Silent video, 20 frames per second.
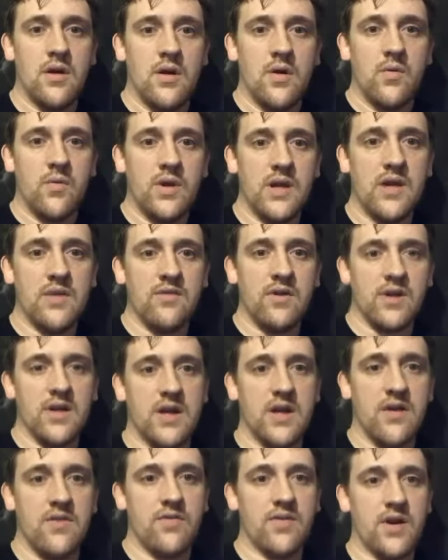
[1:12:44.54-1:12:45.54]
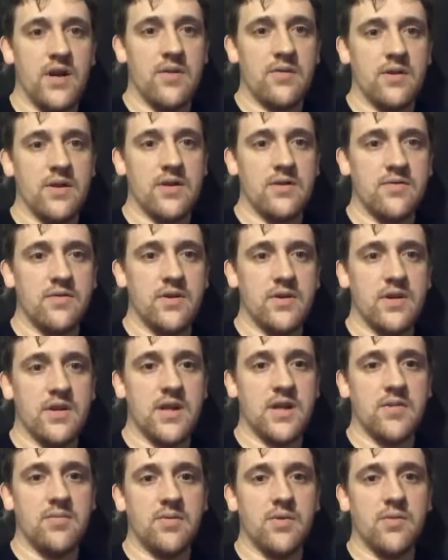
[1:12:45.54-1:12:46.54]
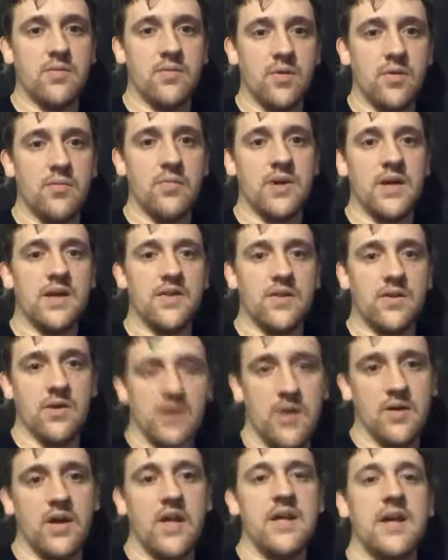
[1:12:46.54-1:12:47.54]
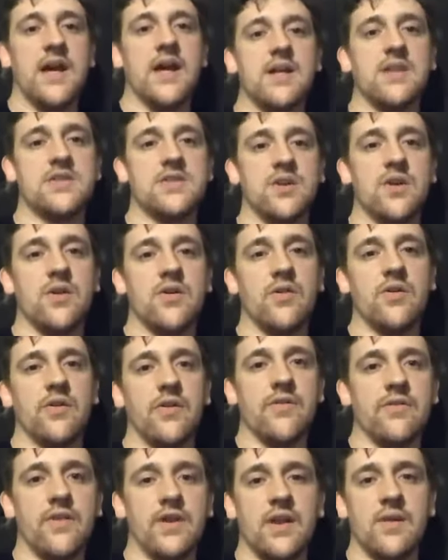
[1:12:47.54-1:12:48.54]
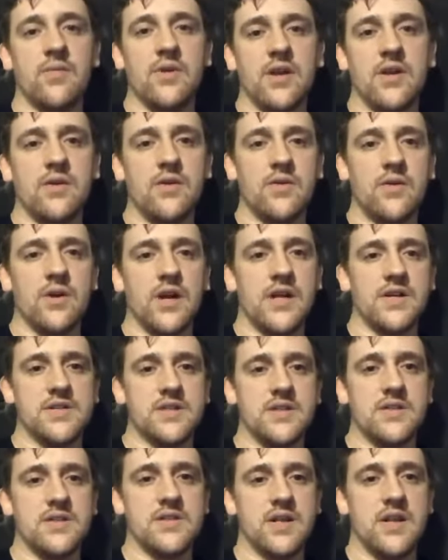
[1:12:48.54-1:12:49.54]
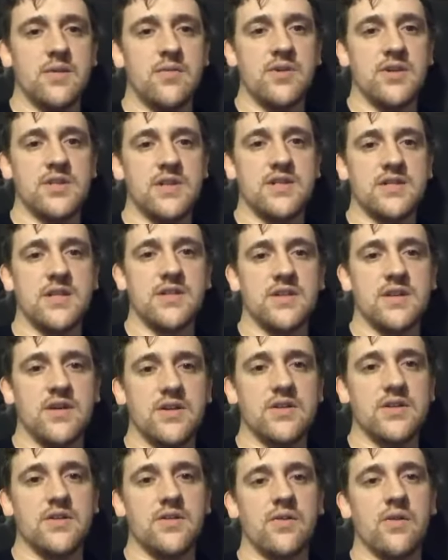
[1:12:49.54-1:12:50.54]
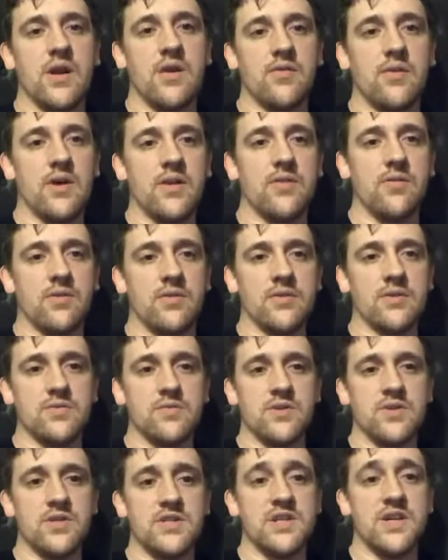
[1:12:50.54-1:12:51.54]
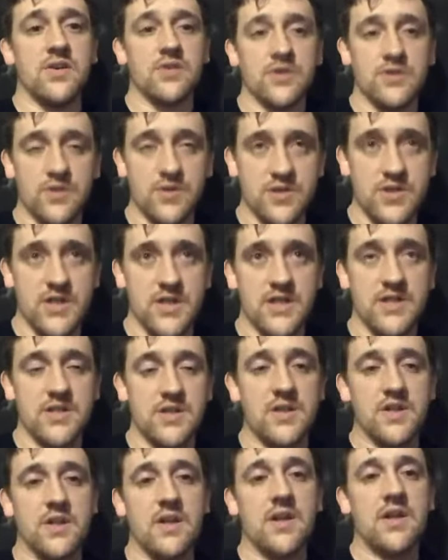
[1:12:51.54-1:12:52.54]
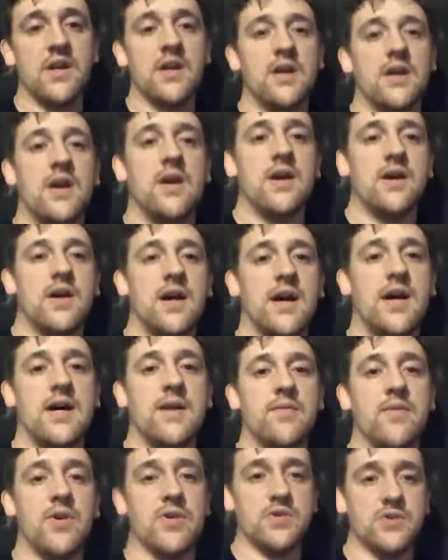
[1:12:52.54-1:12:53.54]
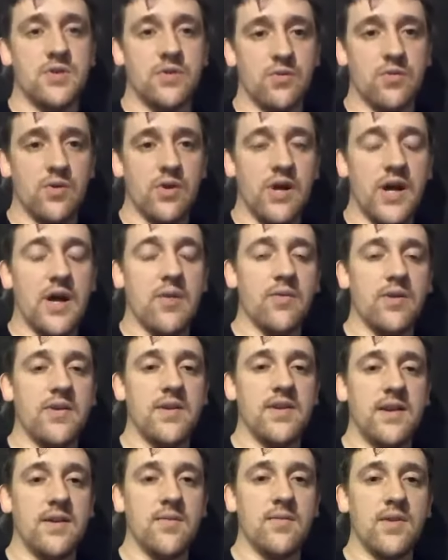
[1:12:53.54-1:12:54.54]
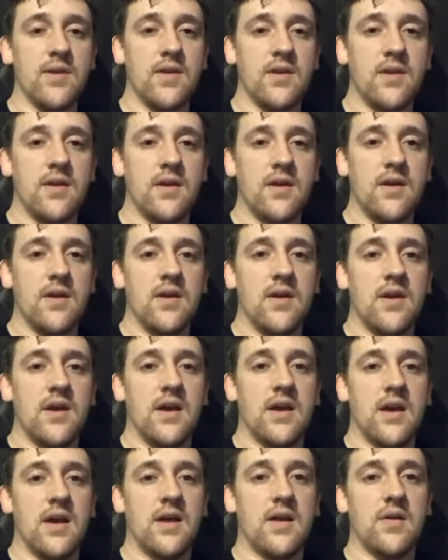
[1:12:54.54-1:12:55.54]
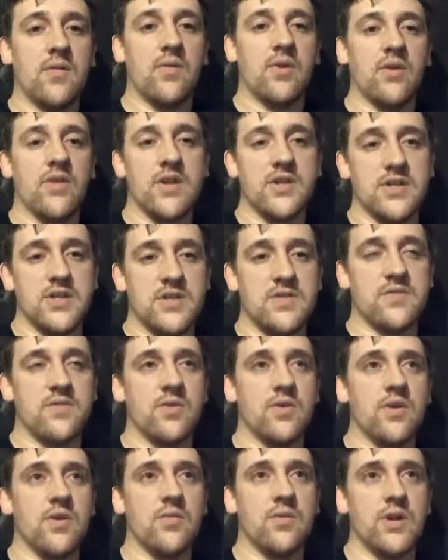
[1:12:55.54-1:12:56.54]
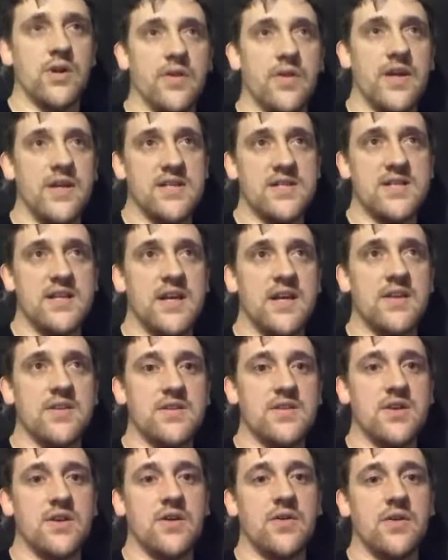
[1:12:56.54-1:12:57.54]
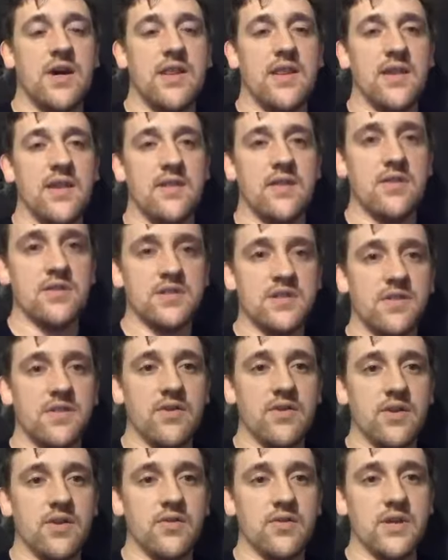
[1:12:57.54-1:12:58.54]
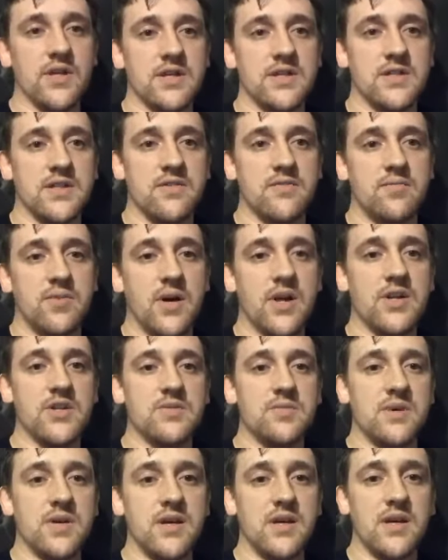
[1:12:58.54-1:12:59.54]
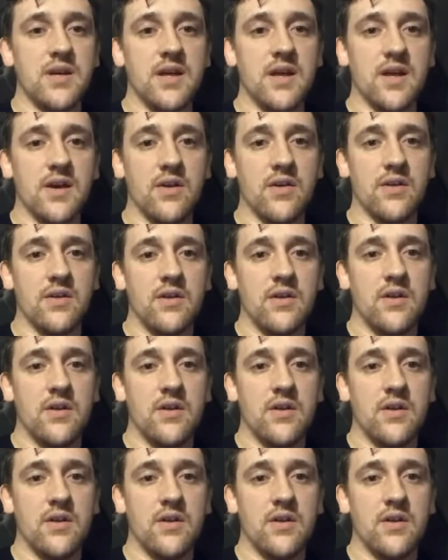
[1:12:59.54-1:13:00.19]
We give an account for how we live our life, but won't be at the great. Yeah. So anybody who hasn't studied much eschatology, the Great White Throne is where sinners are judged, um, those who were not redeemed. And what are they judged for? Well, they sin. So I think there's different degrees of punishment in hell.